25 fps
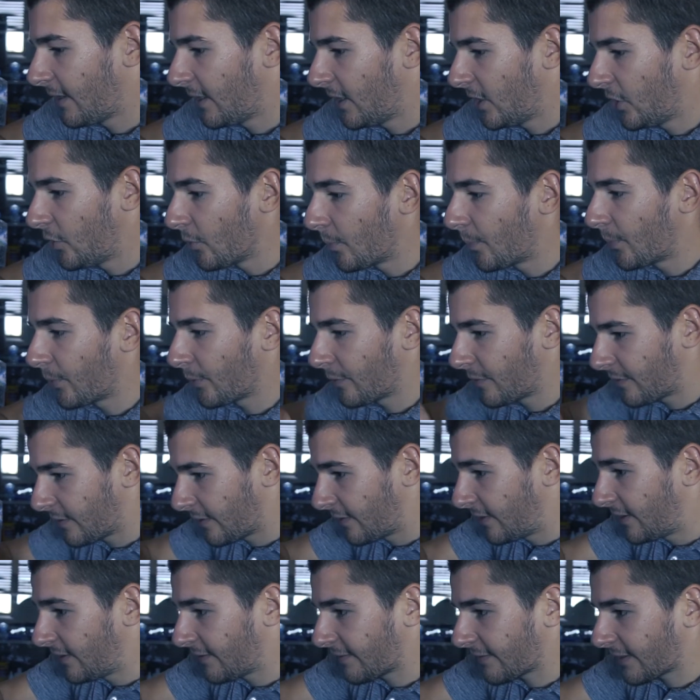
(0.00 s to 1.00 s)
you put
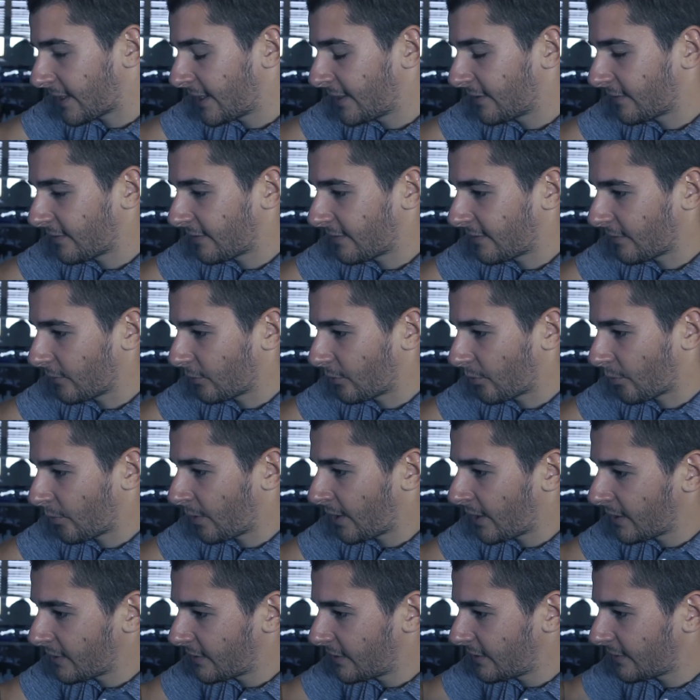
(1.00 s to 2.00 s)
this lens on
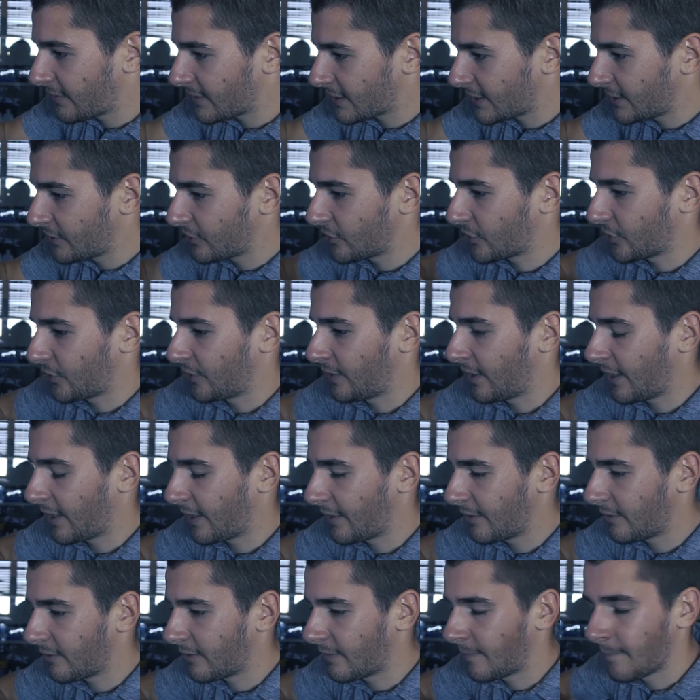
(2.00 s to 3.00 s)
one, this lens on the
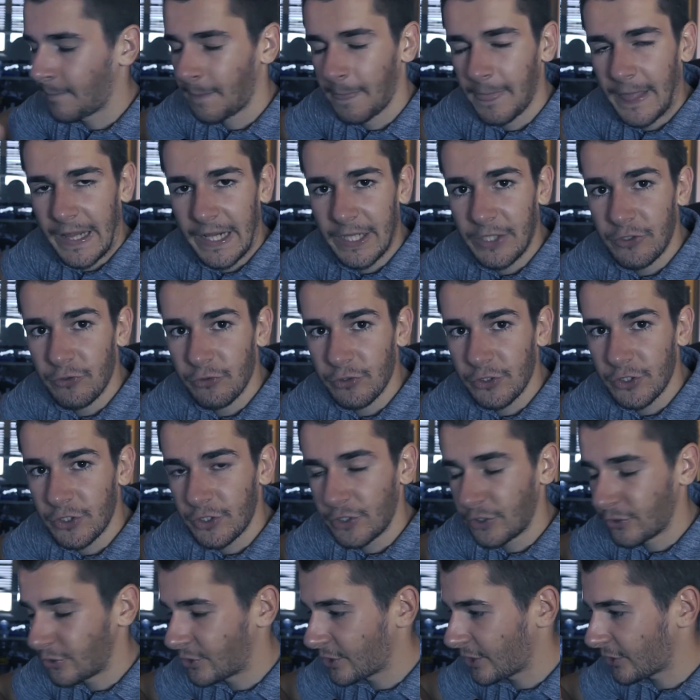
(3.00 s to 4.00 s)
other.
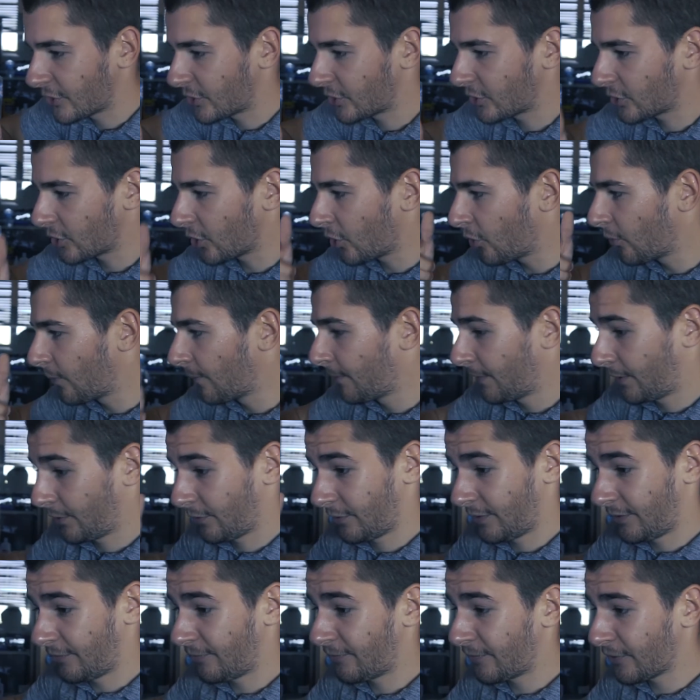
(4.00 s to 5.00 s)
You just show
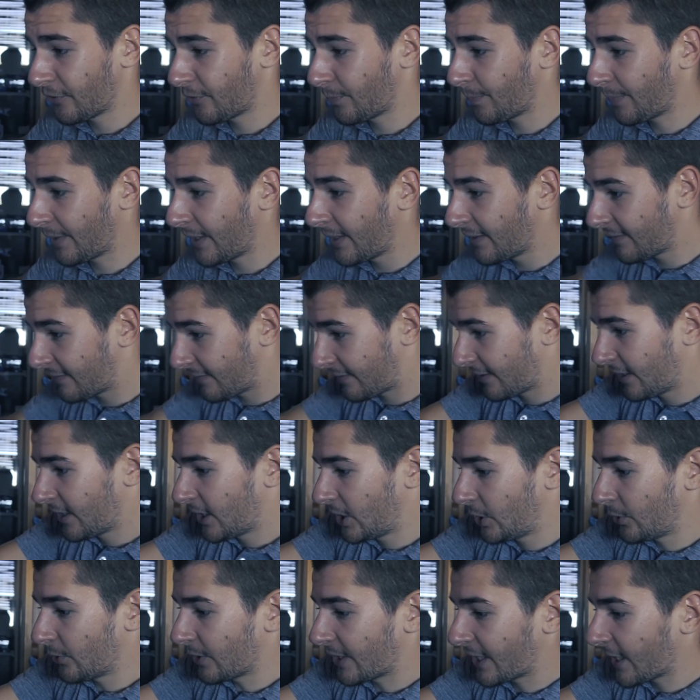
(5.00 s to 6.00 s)
on the first place,
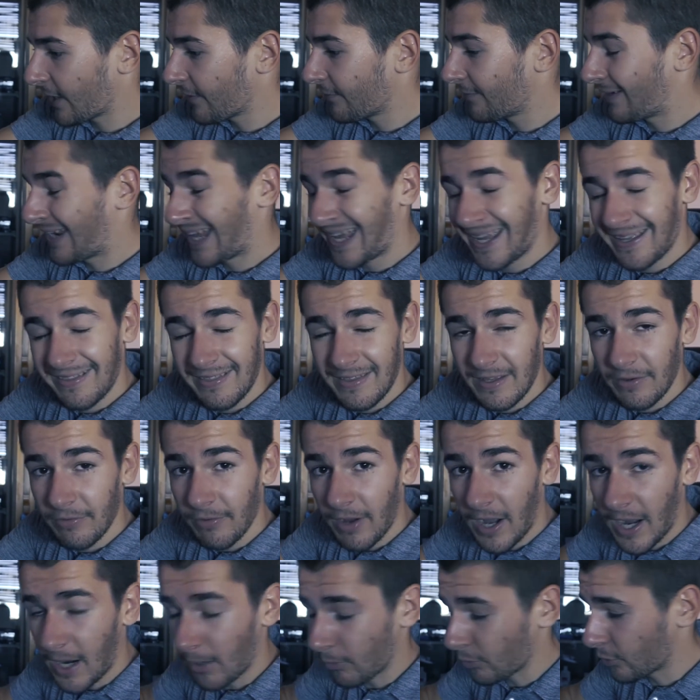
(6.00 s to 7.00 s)
you'll have
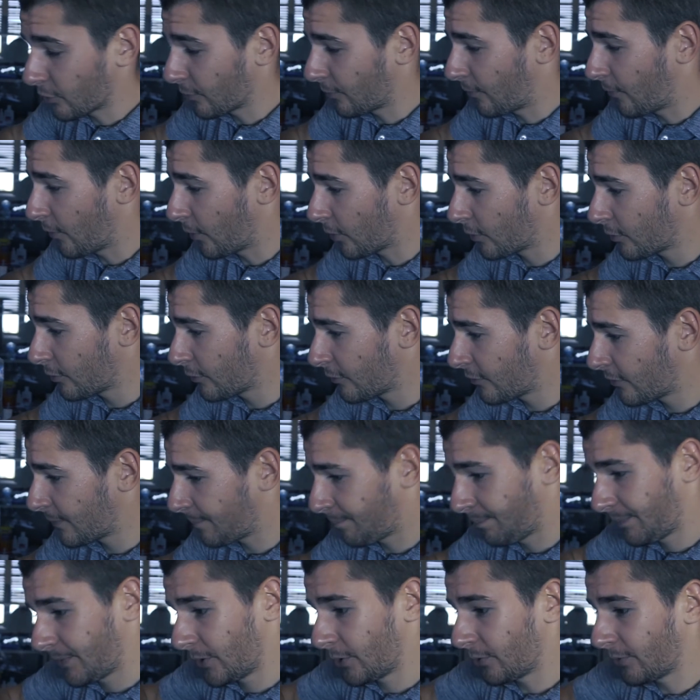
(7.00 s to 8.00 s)
native autofocus,
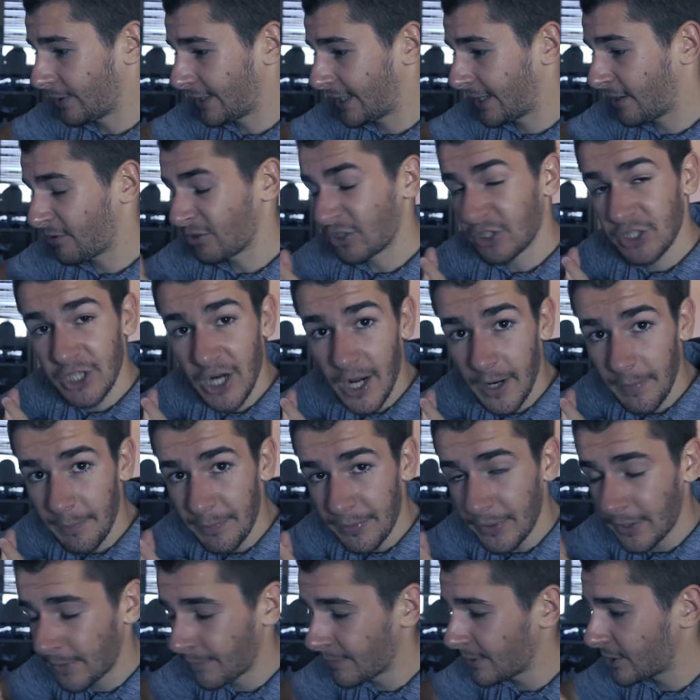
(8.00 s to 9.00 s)
you'll have
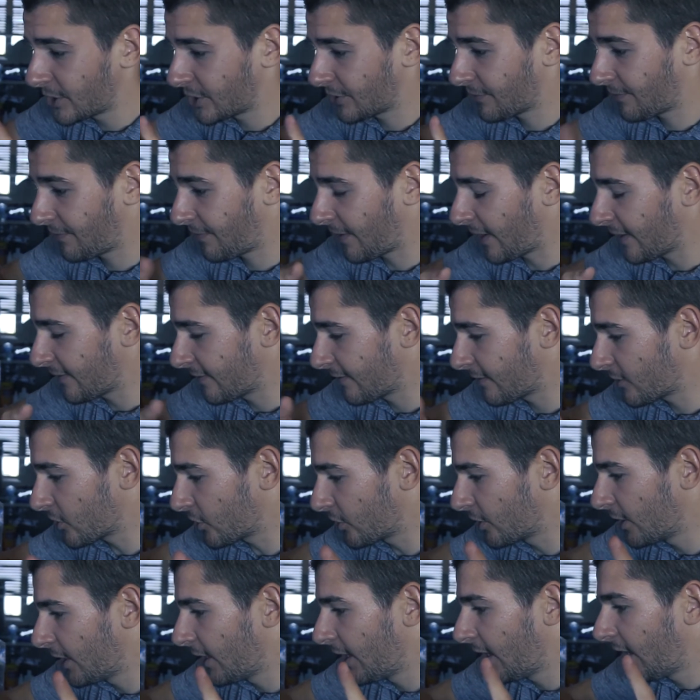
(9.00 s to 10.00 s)
sharper image,
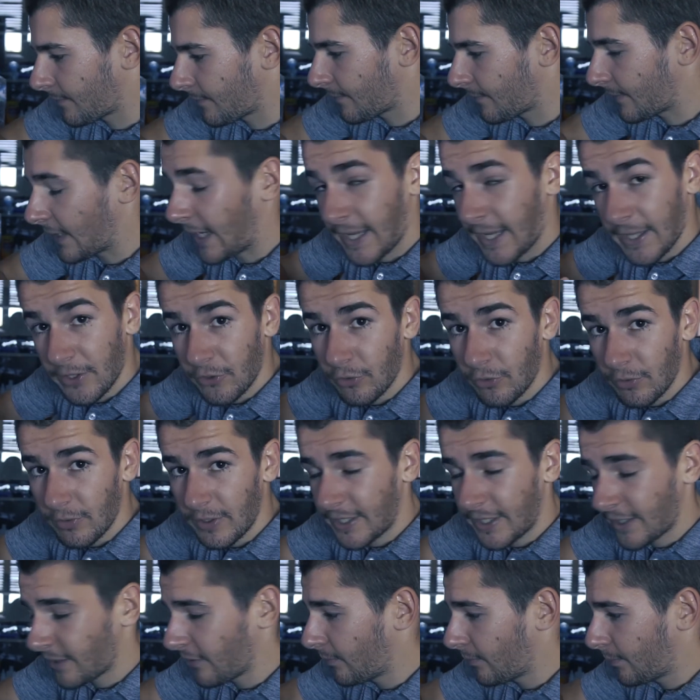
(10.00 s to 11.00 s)
faster, and you will
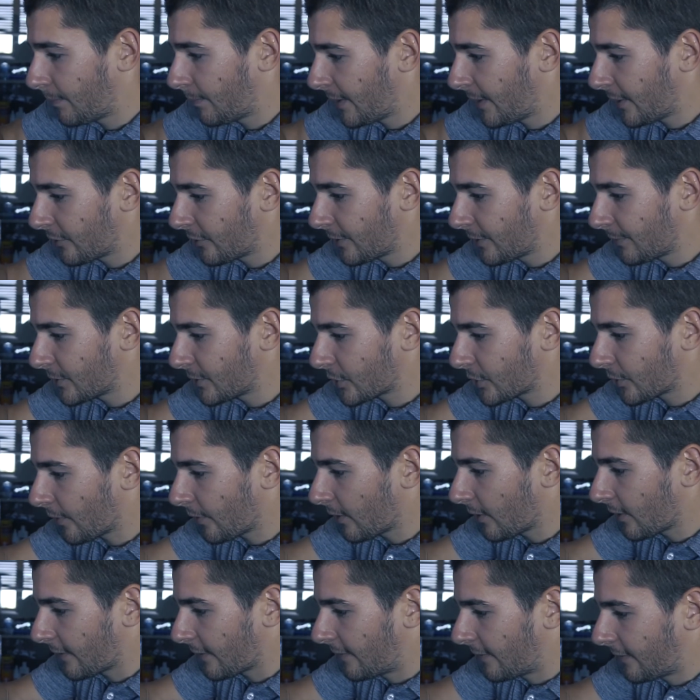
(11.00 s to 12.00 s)
have better image
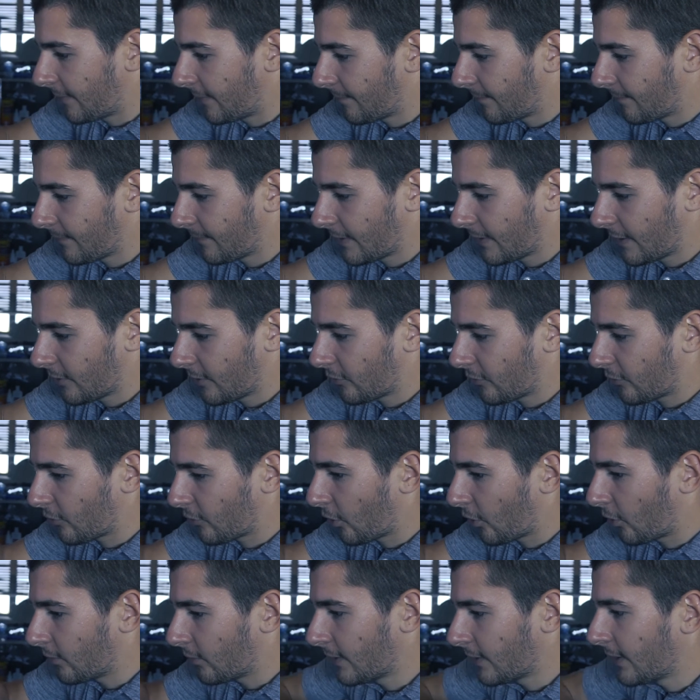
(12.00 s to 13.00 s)
quality.
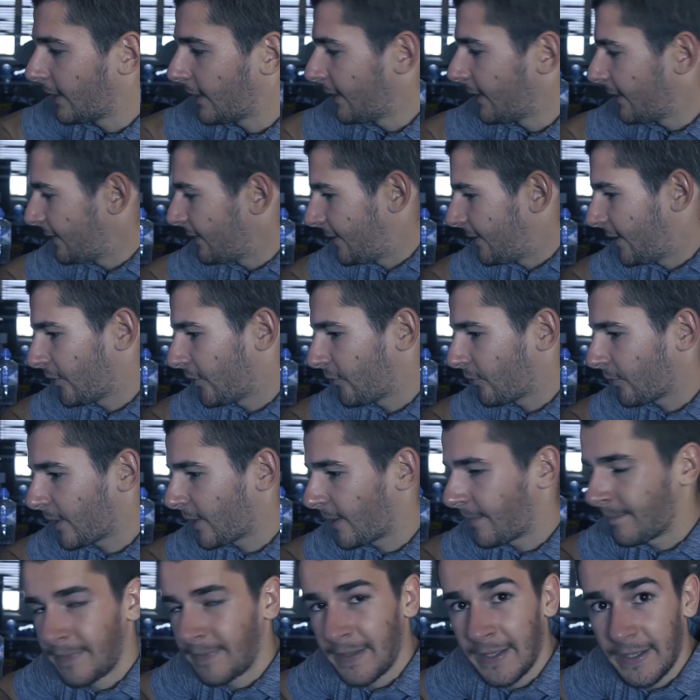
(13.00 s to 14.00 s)
So that's what
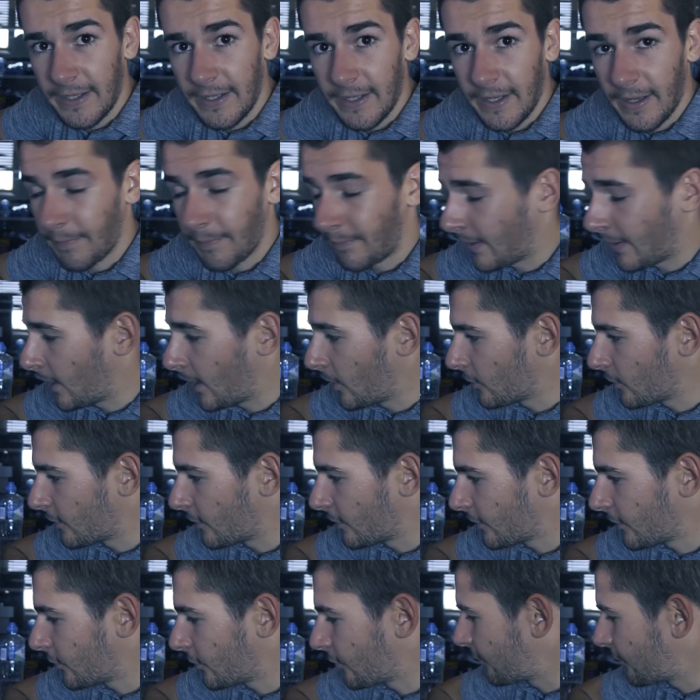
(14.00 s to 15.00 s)
I'm thinking
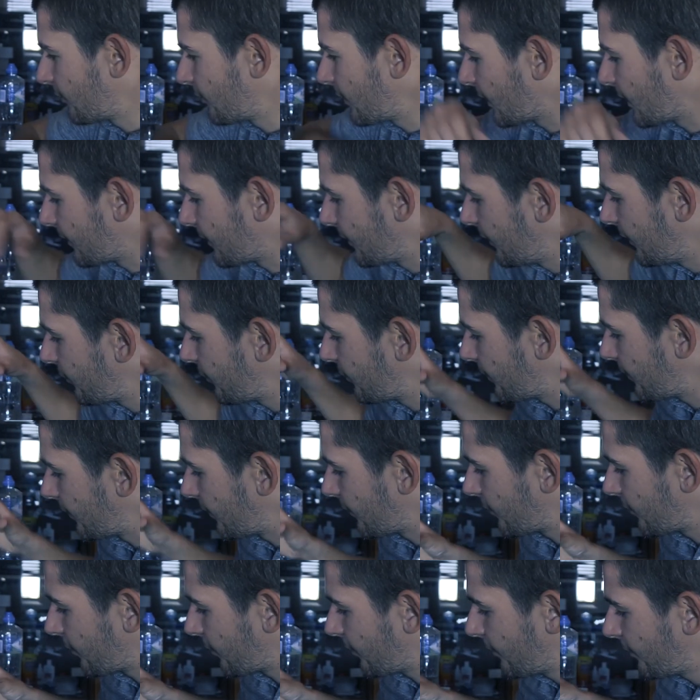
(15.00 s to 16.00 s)
about to sell this one.
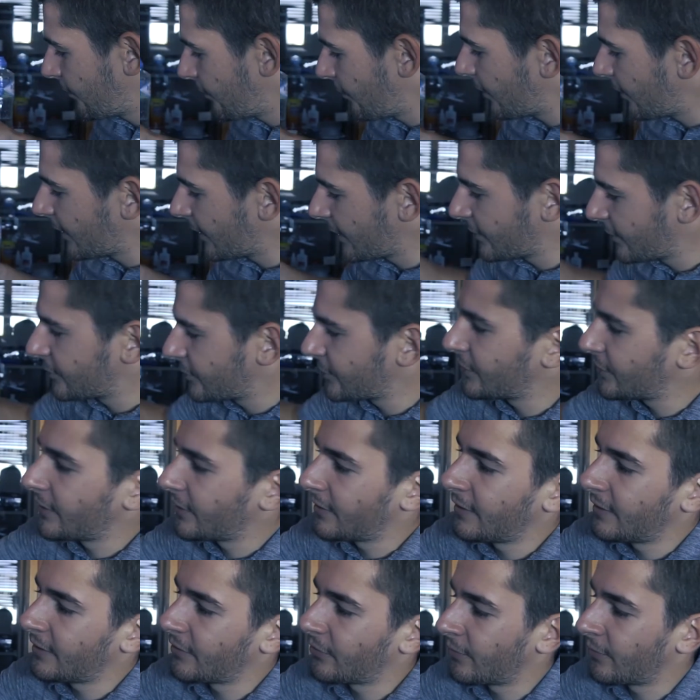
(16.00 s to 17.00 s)
So if you are interested in